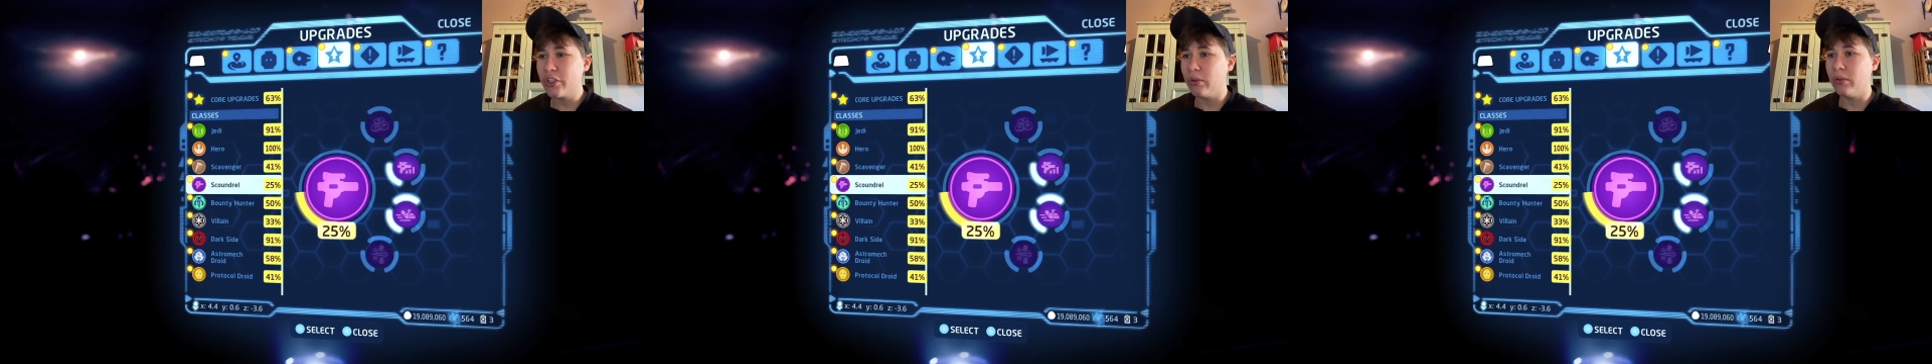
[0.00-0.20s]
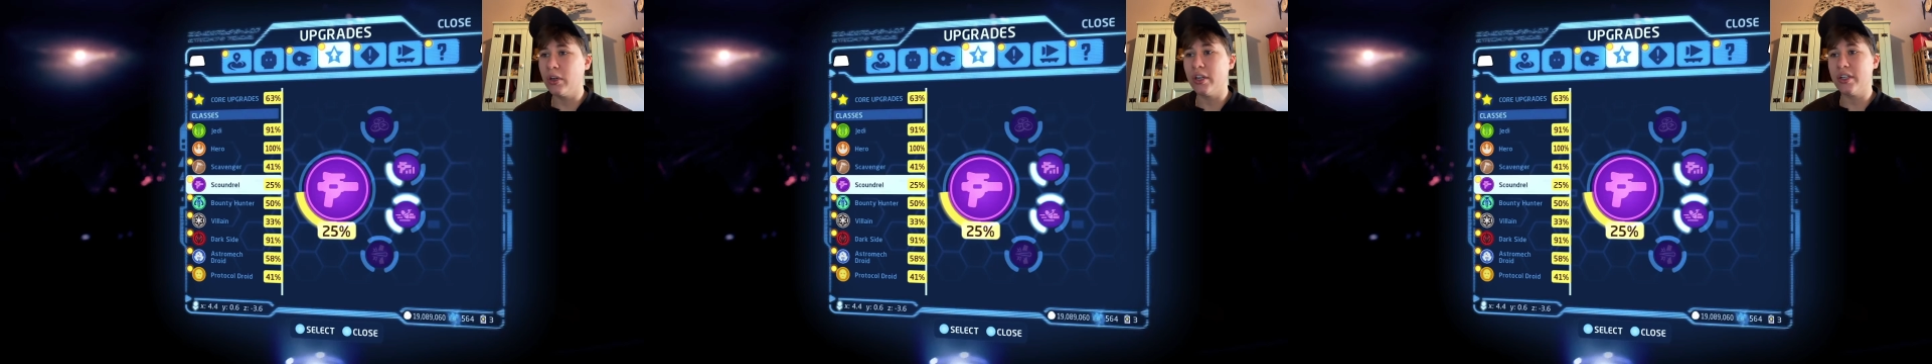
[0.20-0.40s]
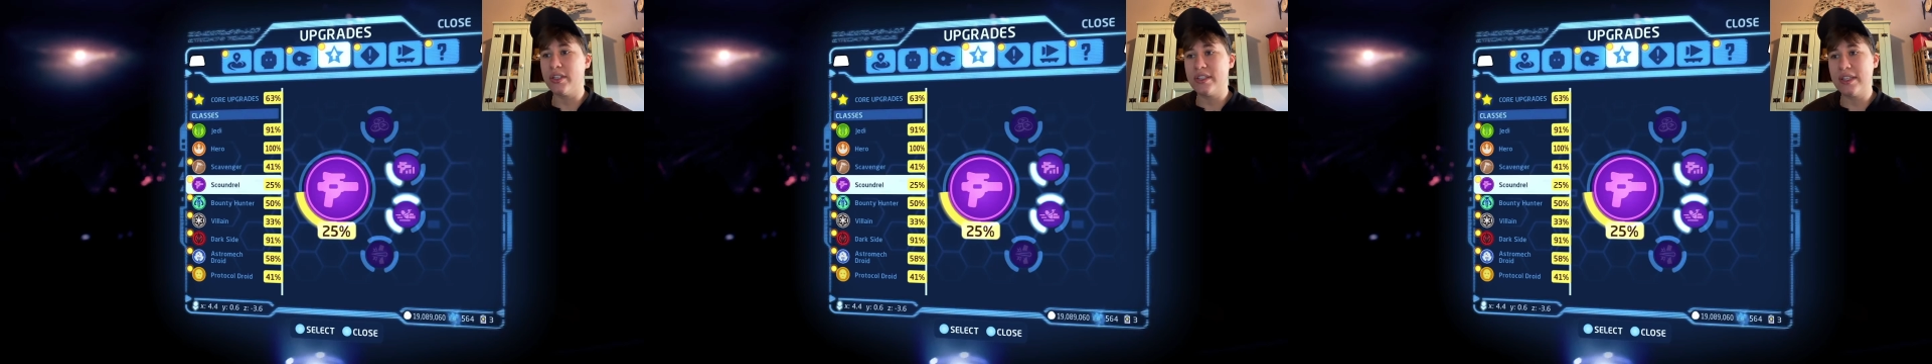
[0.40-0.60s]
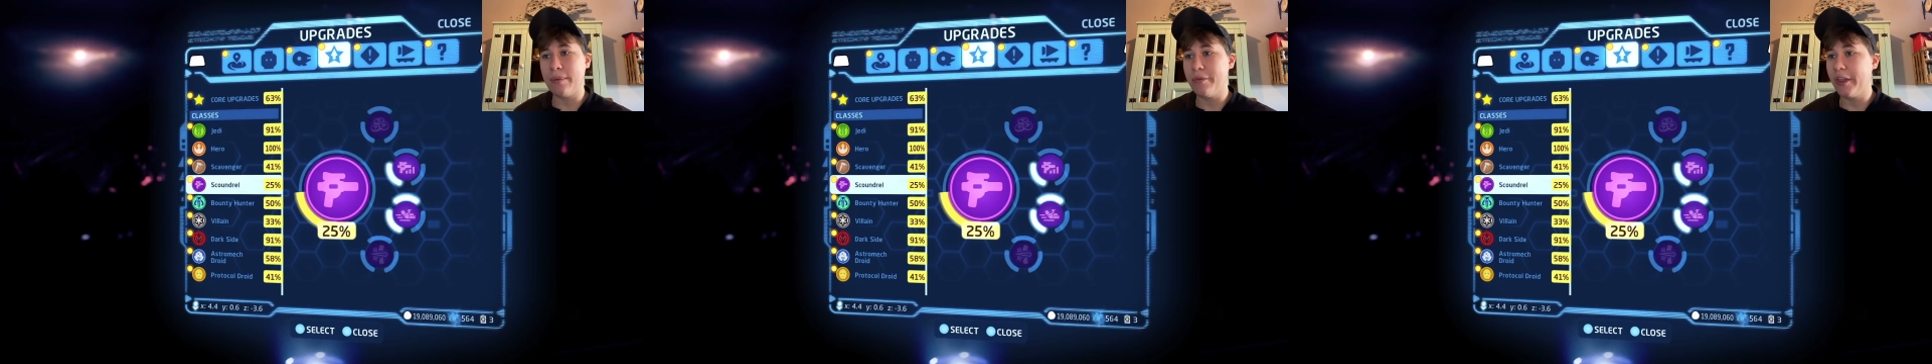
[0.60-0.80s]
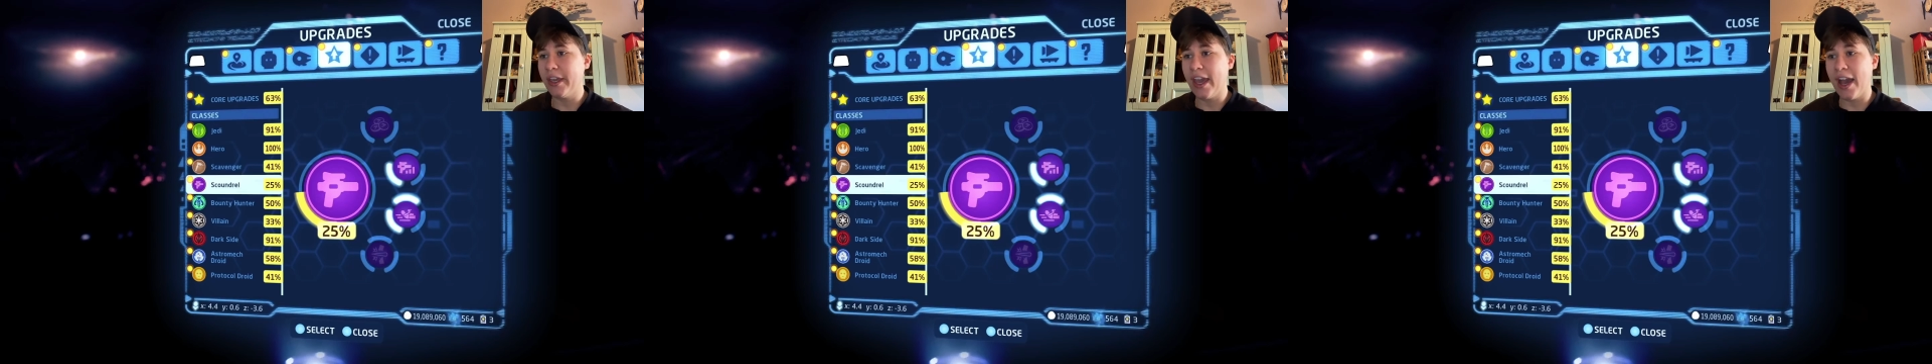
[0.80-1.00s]
or
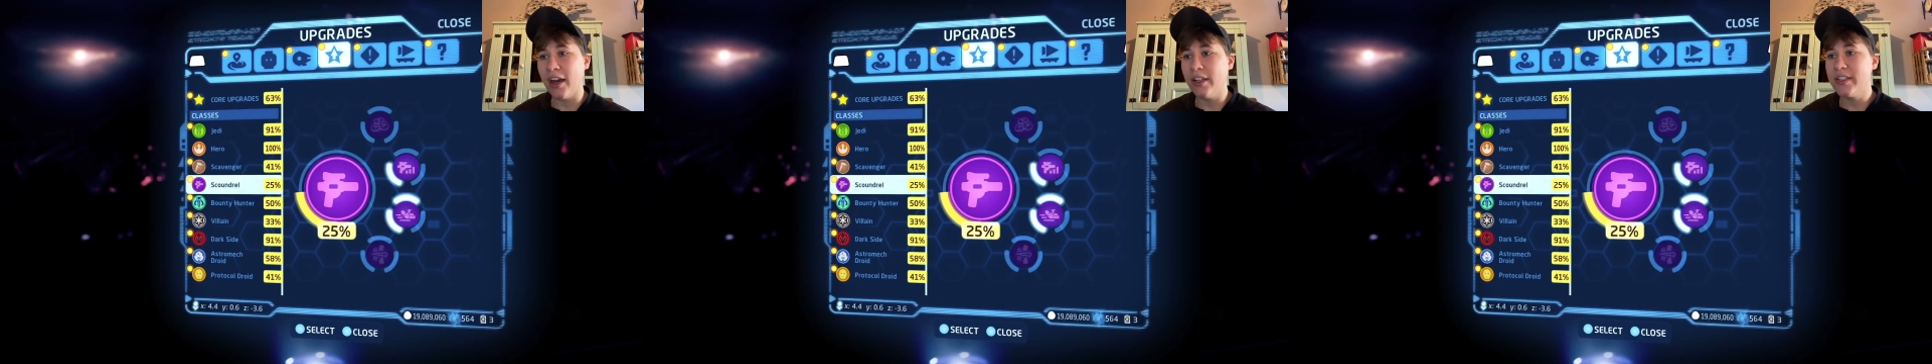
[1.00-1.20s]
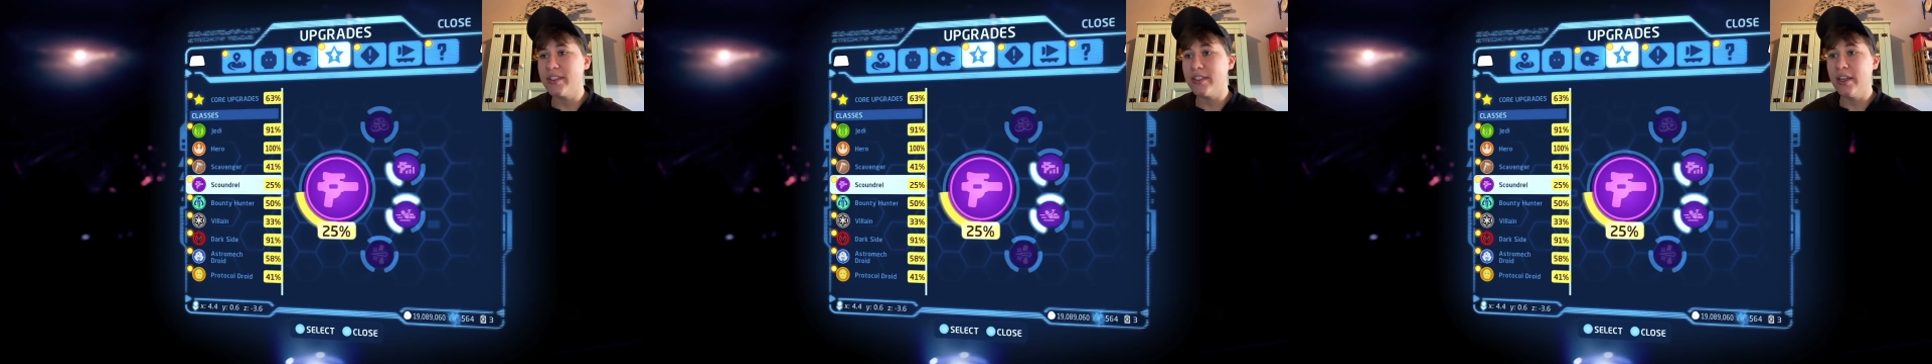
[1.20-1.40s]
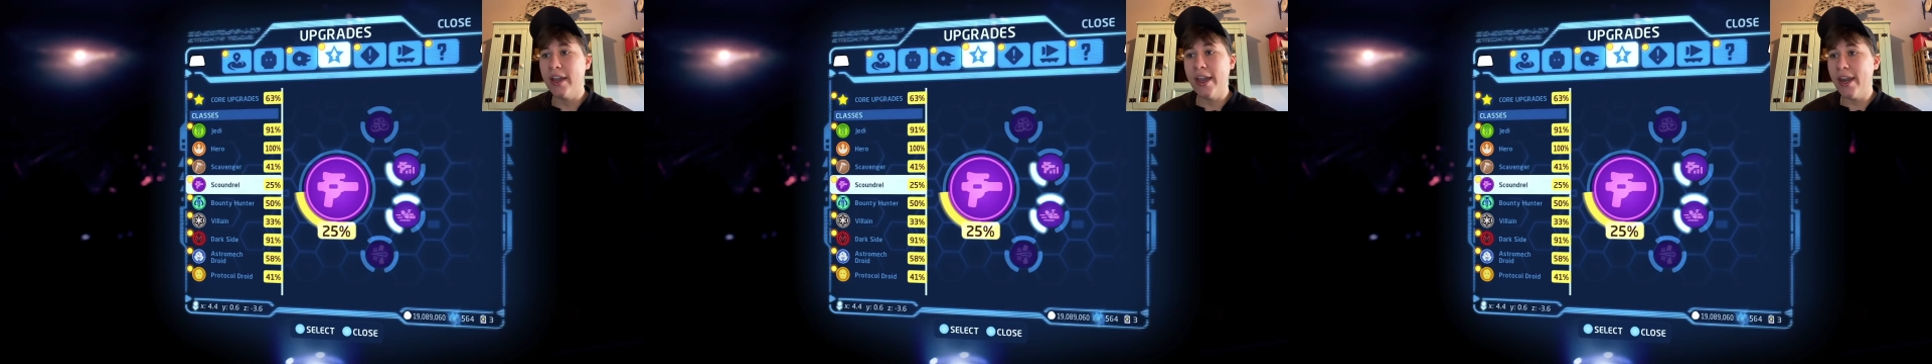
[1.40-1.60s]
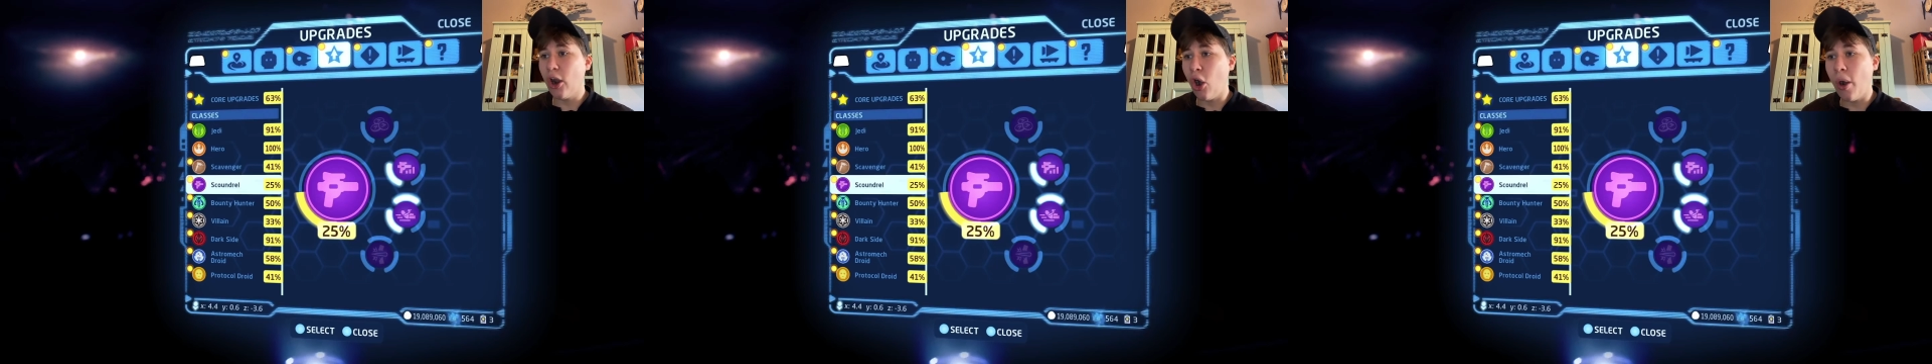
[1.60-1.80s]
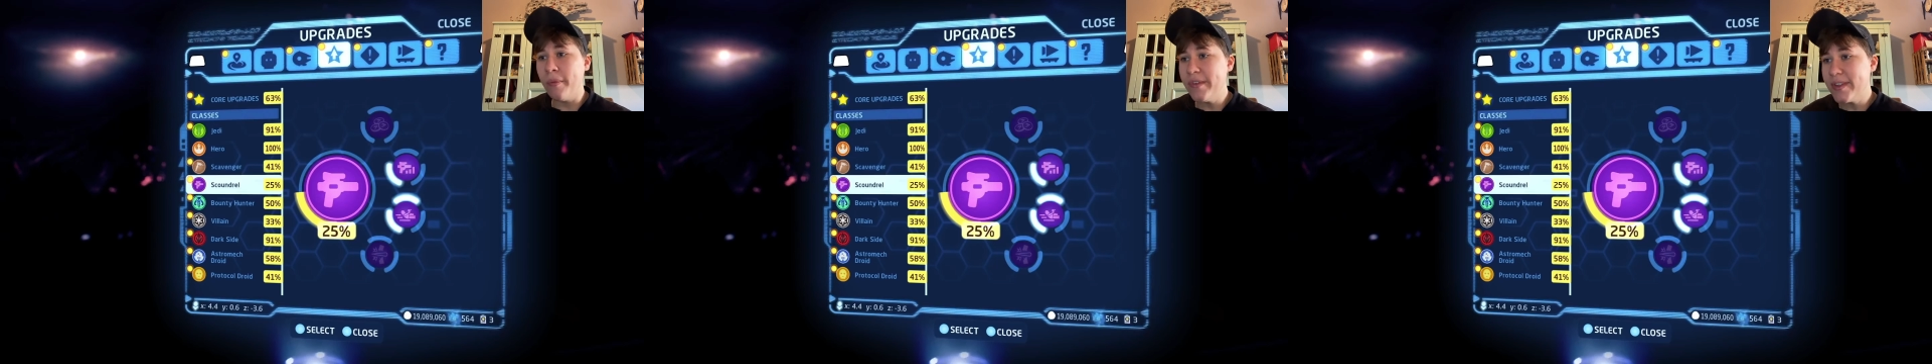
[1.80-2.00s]
something else. It
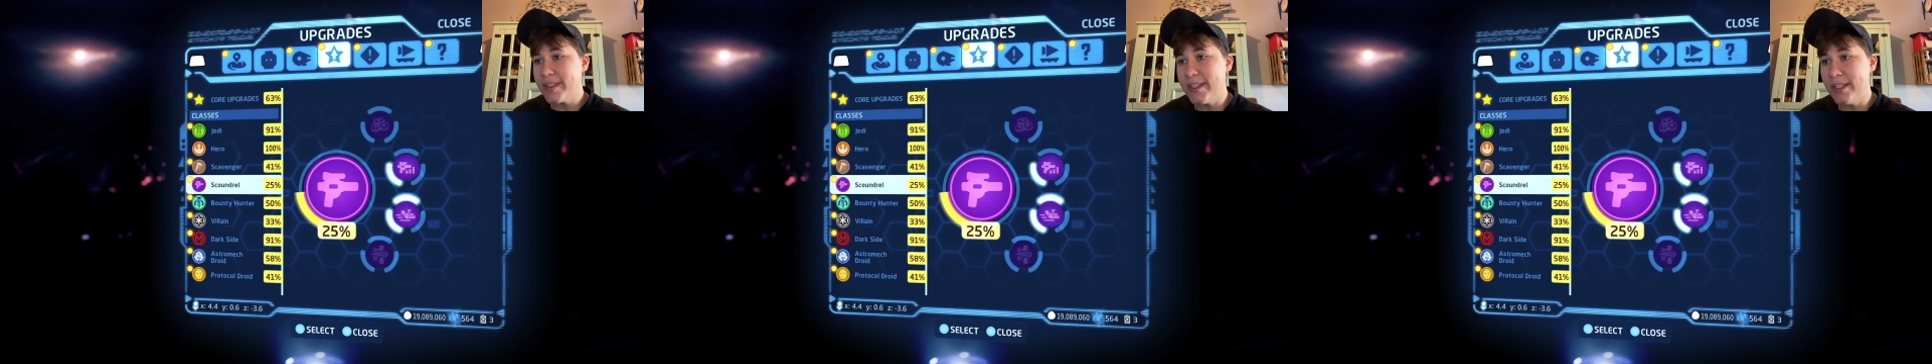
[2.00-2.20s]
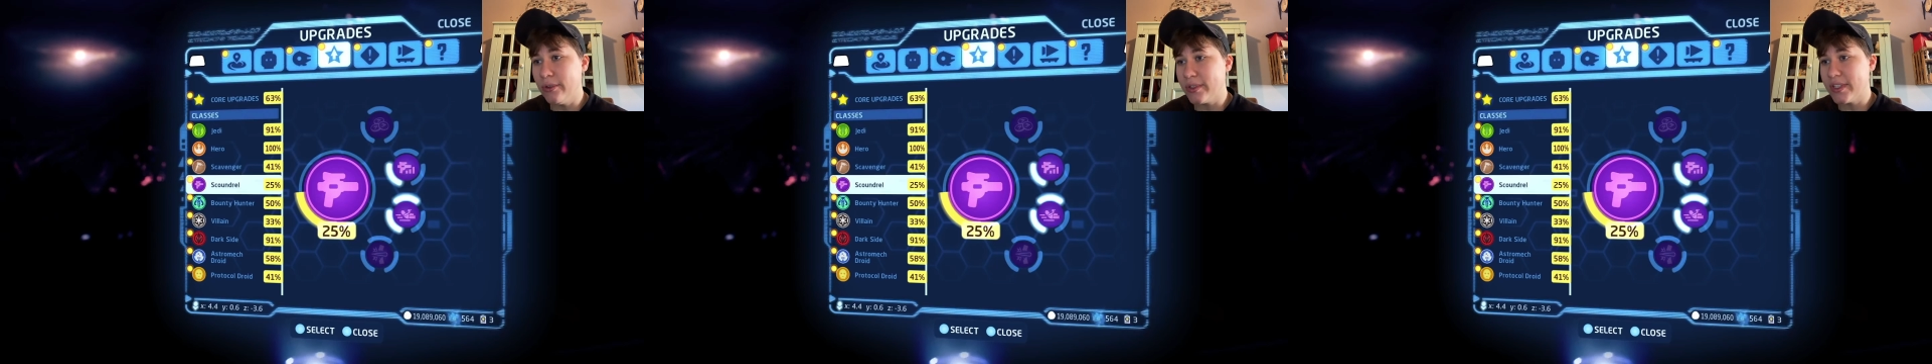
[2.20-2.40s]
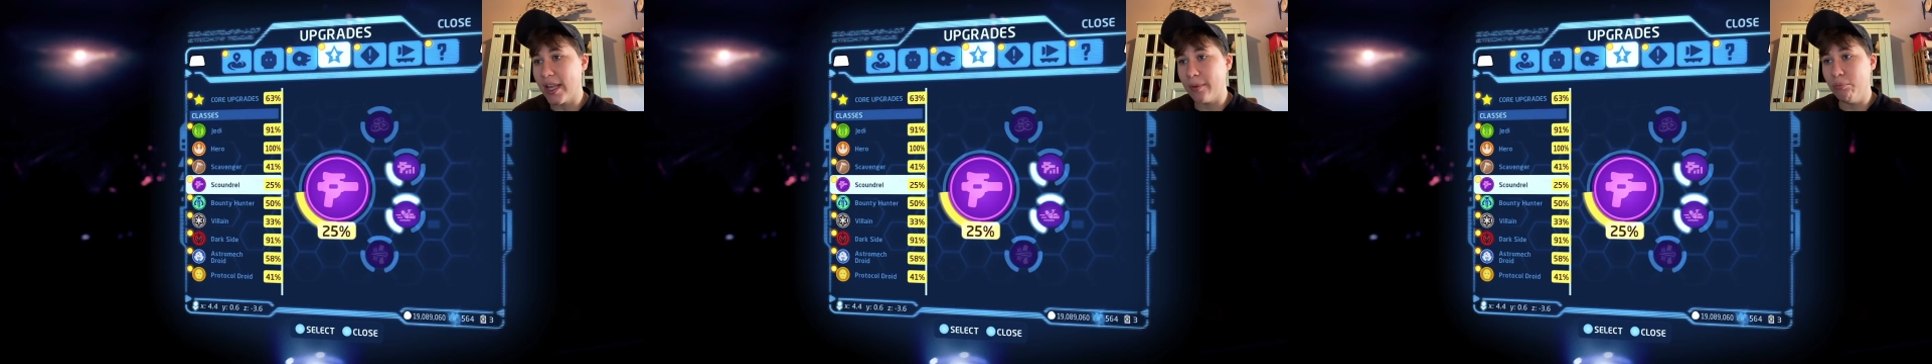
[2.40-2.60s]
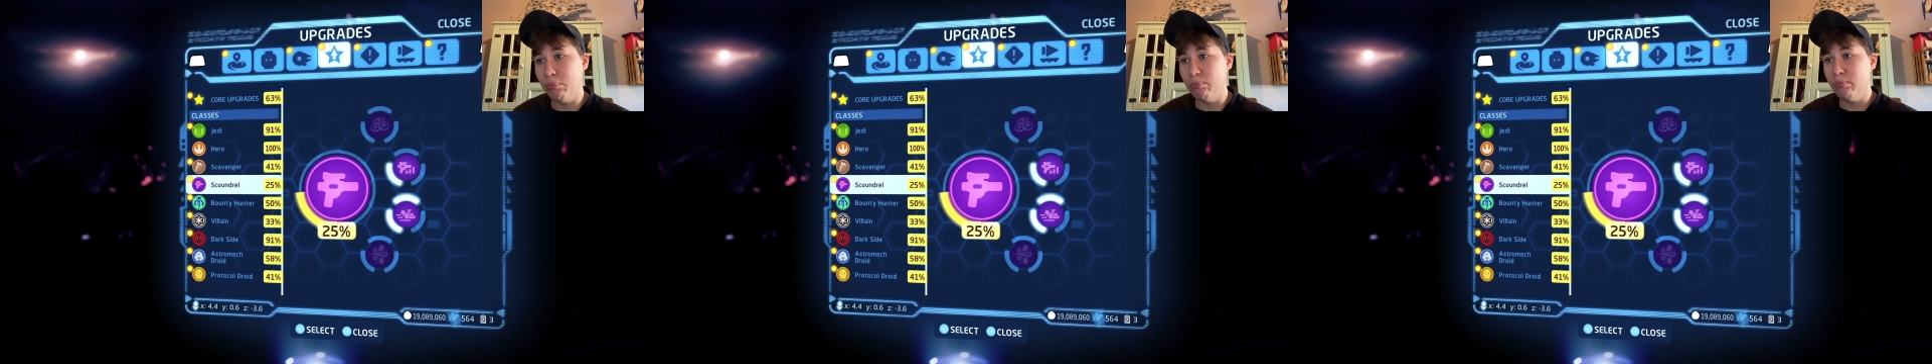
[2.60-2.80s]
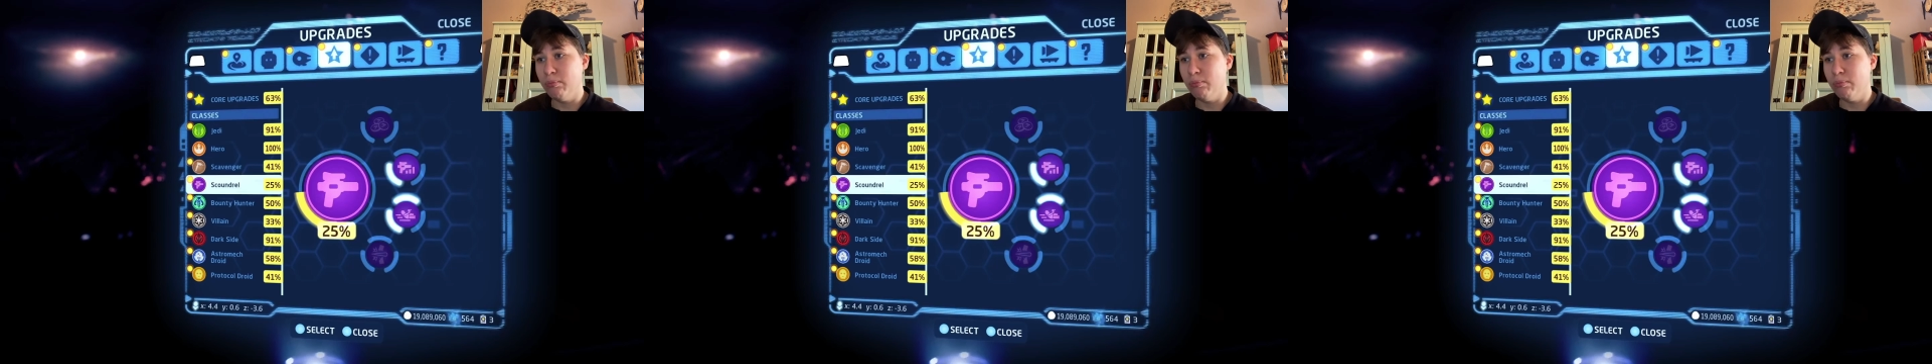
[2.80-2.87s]
obviously looks like